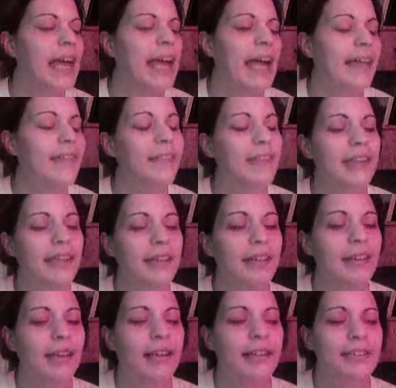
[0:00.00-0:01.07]
And then
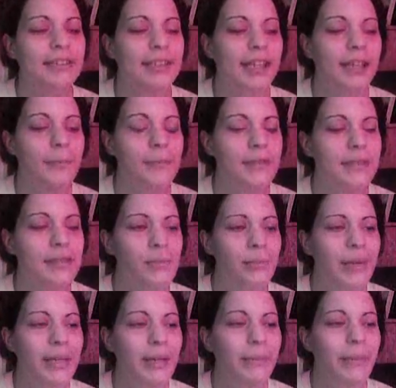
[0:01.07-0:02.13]
it skips to
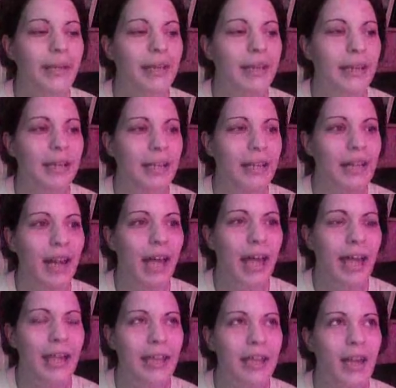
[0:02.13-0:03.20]
me being in
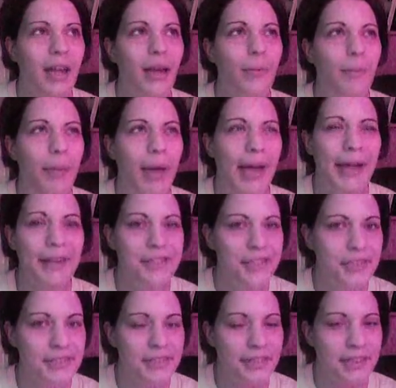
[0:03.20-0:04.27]
a pageant.